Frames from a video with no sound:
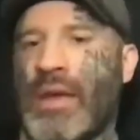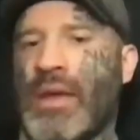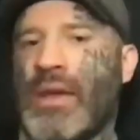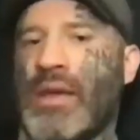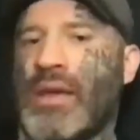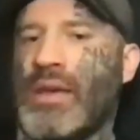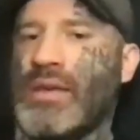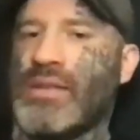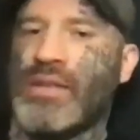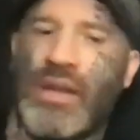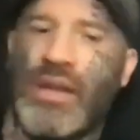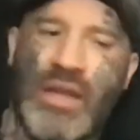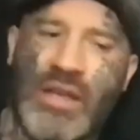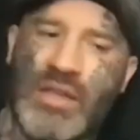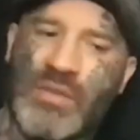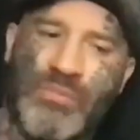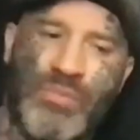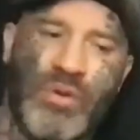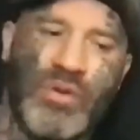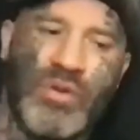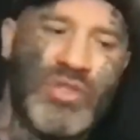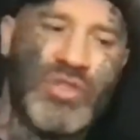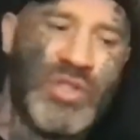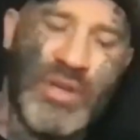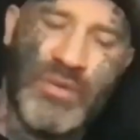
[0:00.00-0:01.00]
That's
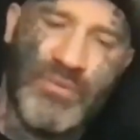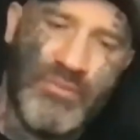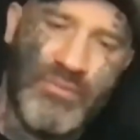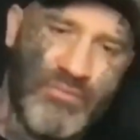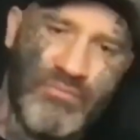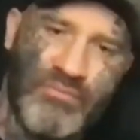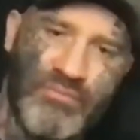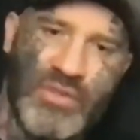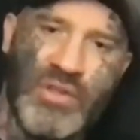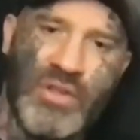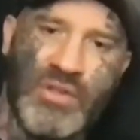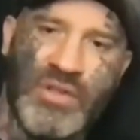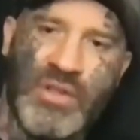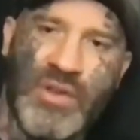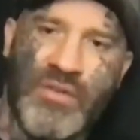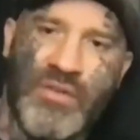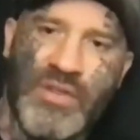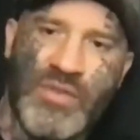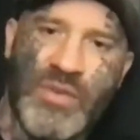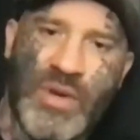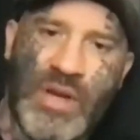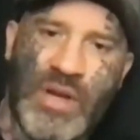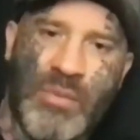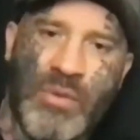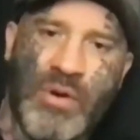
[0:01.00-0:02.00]
bullshit. It's not
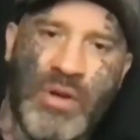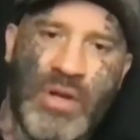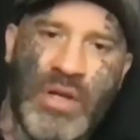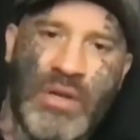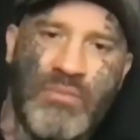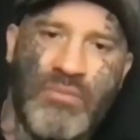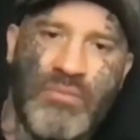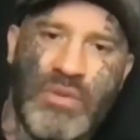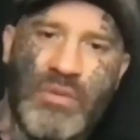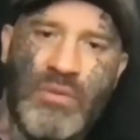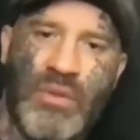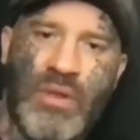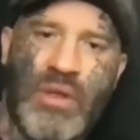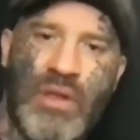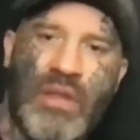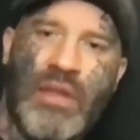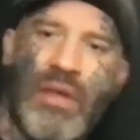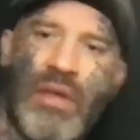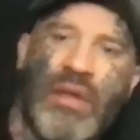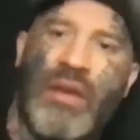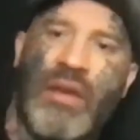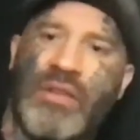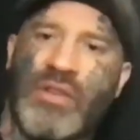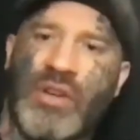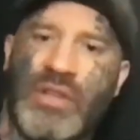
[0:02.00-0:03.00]
different to anybody.
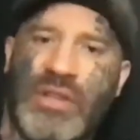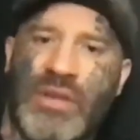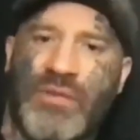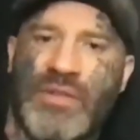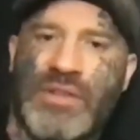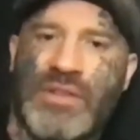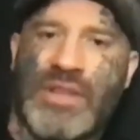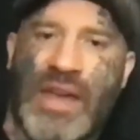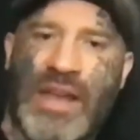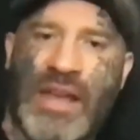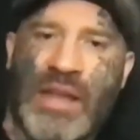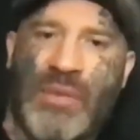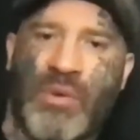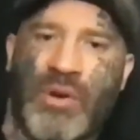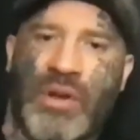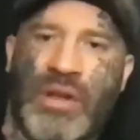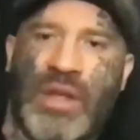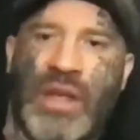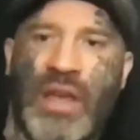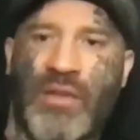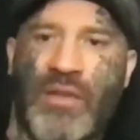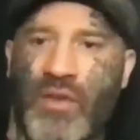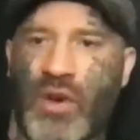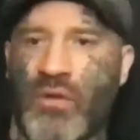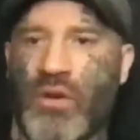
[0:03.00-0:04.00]
It's not different to anybody.
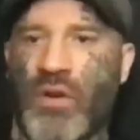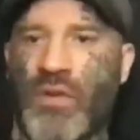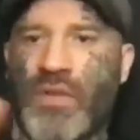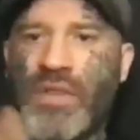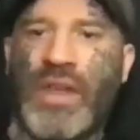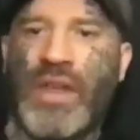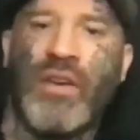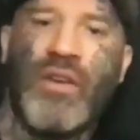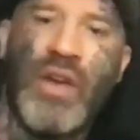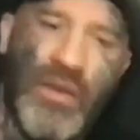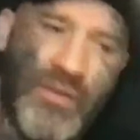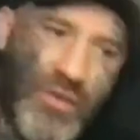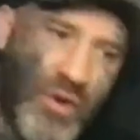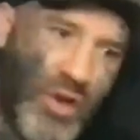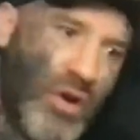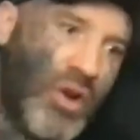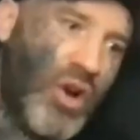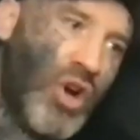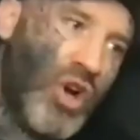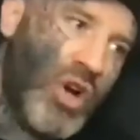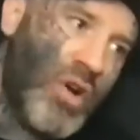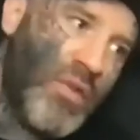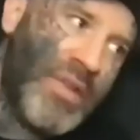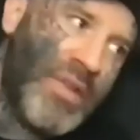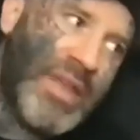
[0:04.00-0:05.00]
If you're
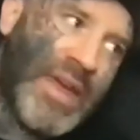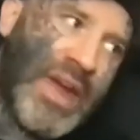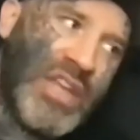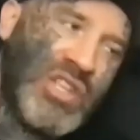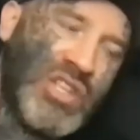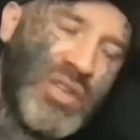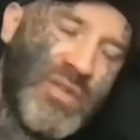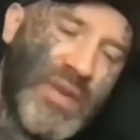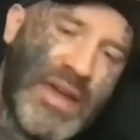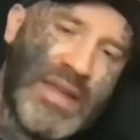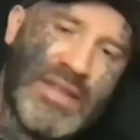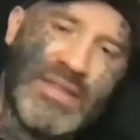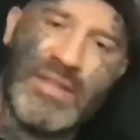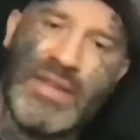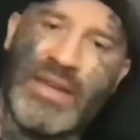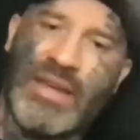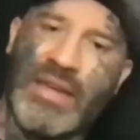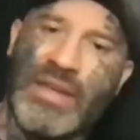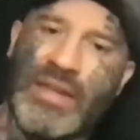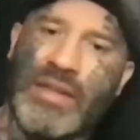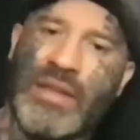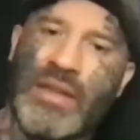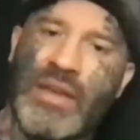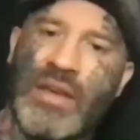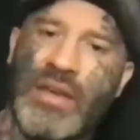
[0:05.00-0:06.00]
over the age of
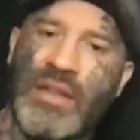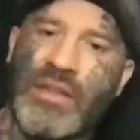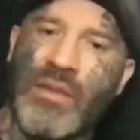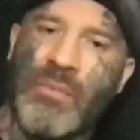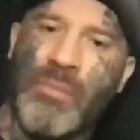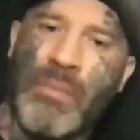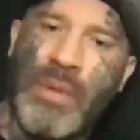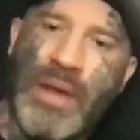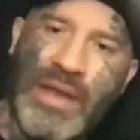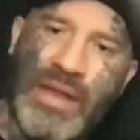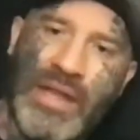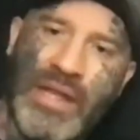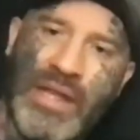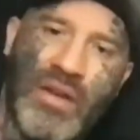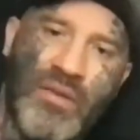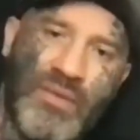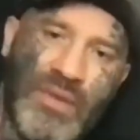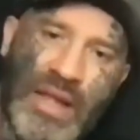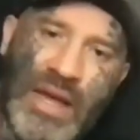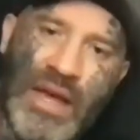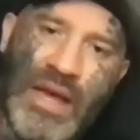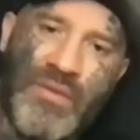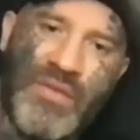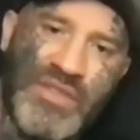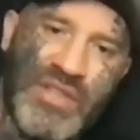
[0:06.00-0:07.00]
18, the meaning of
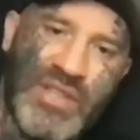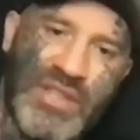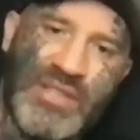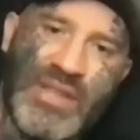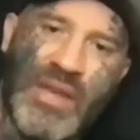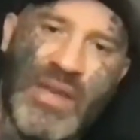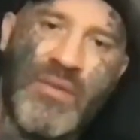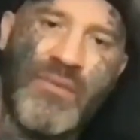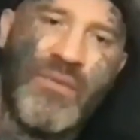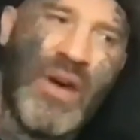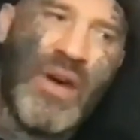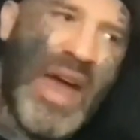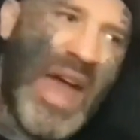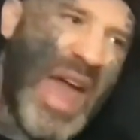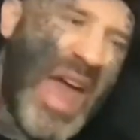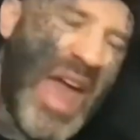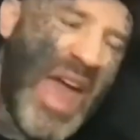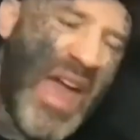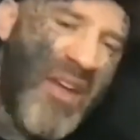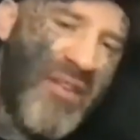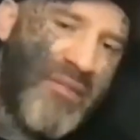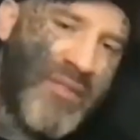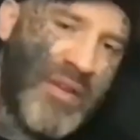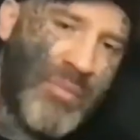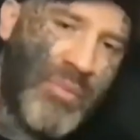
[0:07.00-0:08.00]
life is the same for
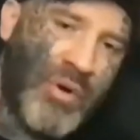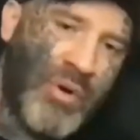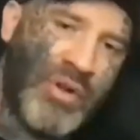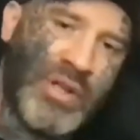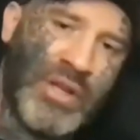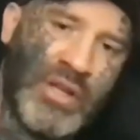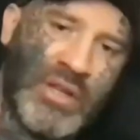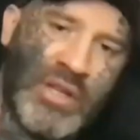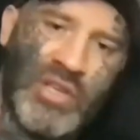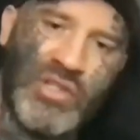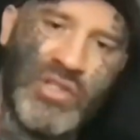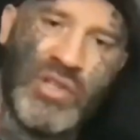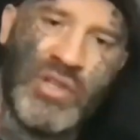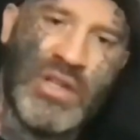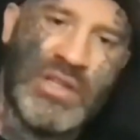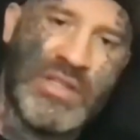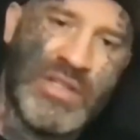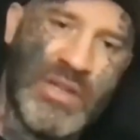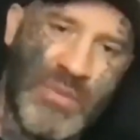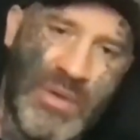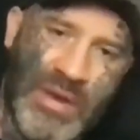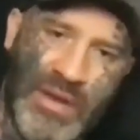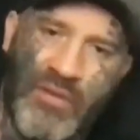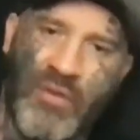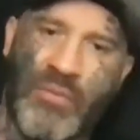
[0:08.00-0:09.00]
everybody, unless you're going to
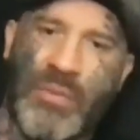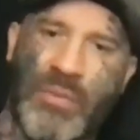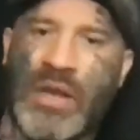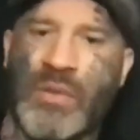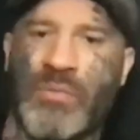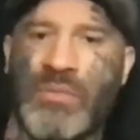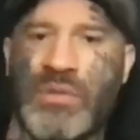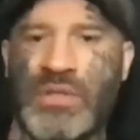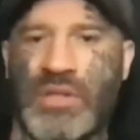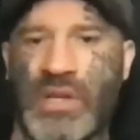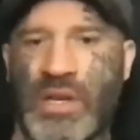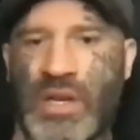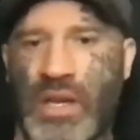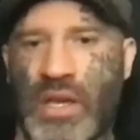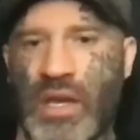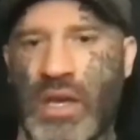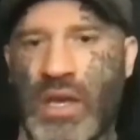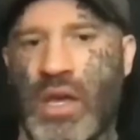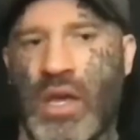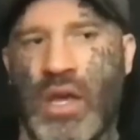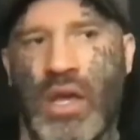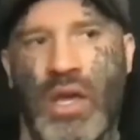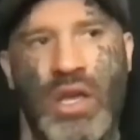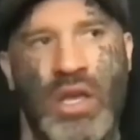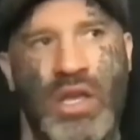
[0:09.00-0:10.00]
tell me you never made a mistake.
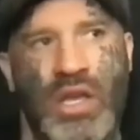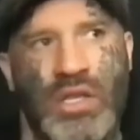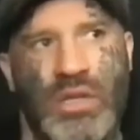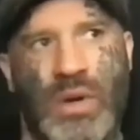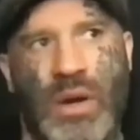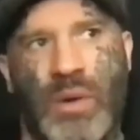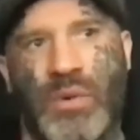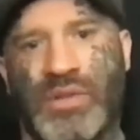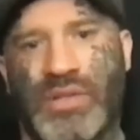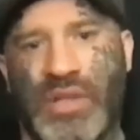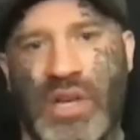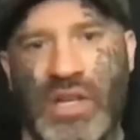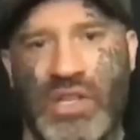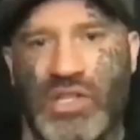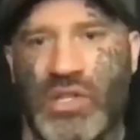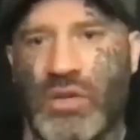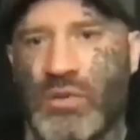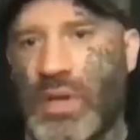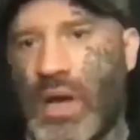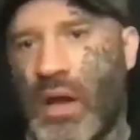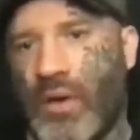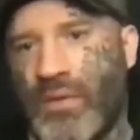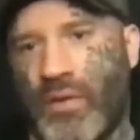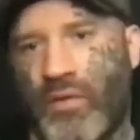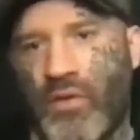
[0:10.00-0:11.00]
So I would say to you
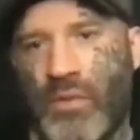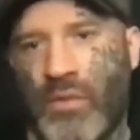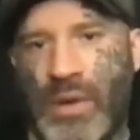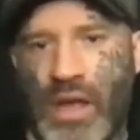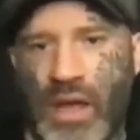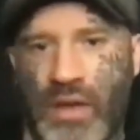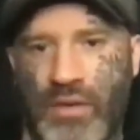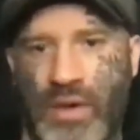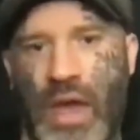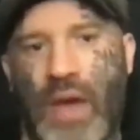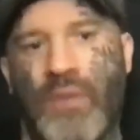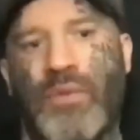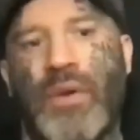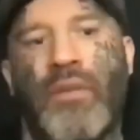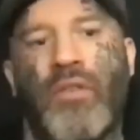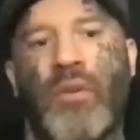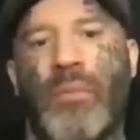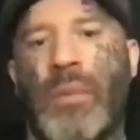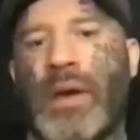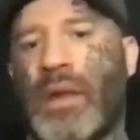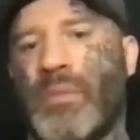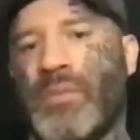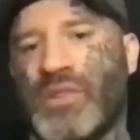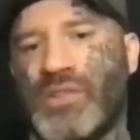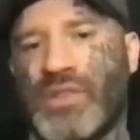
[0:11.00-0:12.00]
now, have you ever
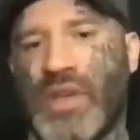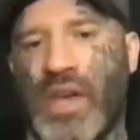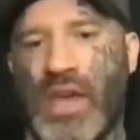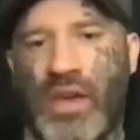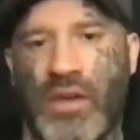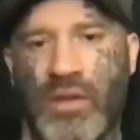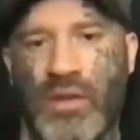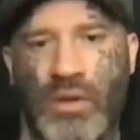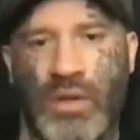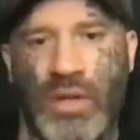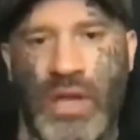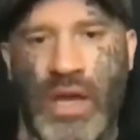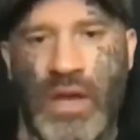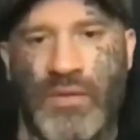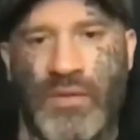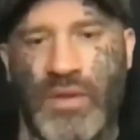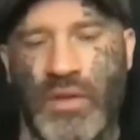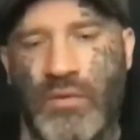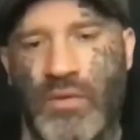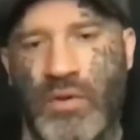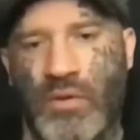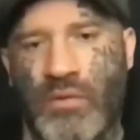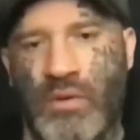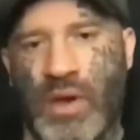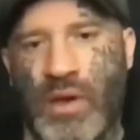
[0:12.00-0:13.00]
made a mistake in your life that
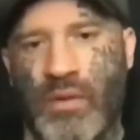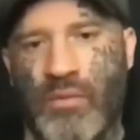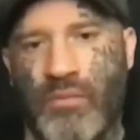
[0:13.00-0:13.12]
you regret?